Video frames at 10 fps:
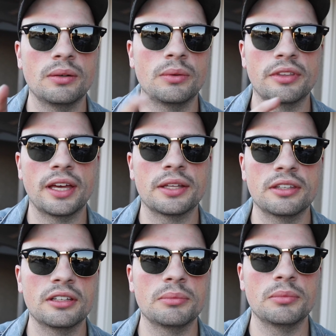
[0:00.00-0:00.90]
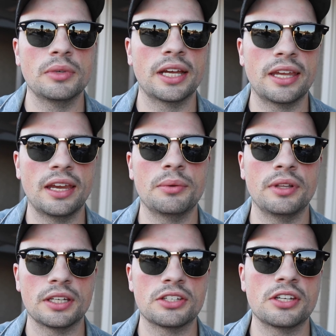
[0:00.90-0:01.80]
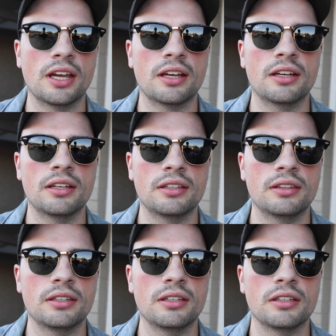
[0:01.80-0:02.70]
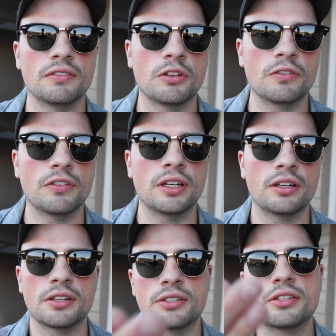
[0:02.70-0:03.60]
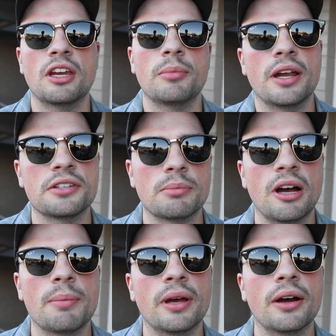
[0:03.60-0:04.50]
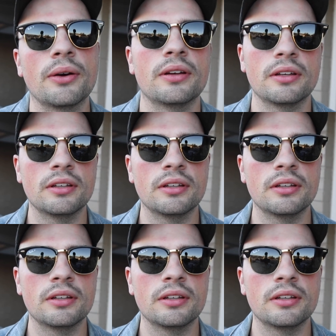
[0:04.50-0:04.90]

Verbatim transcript: without them, I can't really check the, the viewfinder because this camera has a pop-out